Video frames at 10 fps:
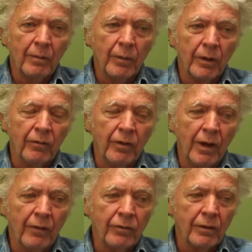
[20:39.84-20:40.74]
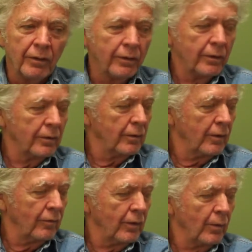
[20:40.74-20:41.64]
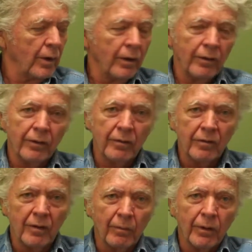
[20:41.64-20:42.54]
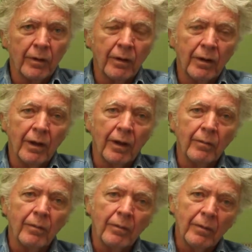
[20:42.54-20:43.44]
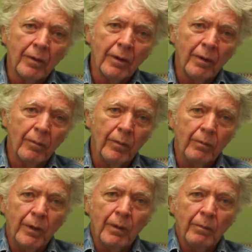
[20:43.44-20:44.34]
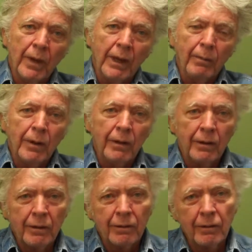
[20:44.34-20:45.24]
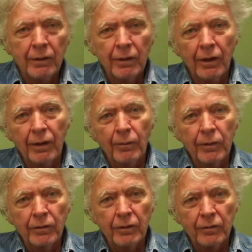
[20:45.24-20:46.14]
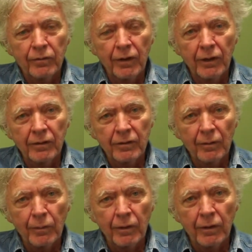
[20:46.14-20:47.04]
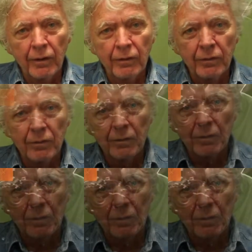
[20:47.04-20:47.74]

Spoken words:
But if you have to learn, if you want to learn something, you can't be a baby, you got to put your face somewhere else.